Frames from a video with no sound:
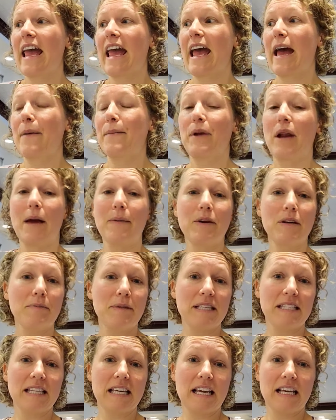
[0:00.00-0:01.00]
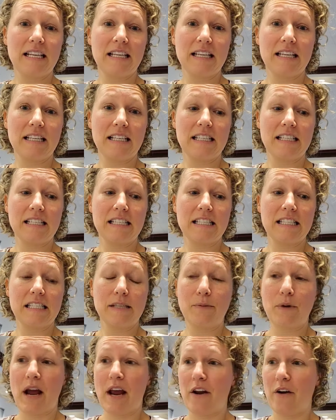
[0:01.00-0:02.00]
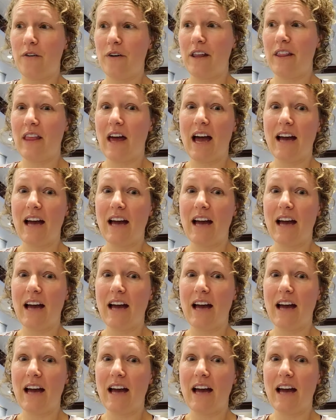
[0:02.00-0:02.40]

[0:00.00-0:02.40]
But I'm going to be singing soprano, and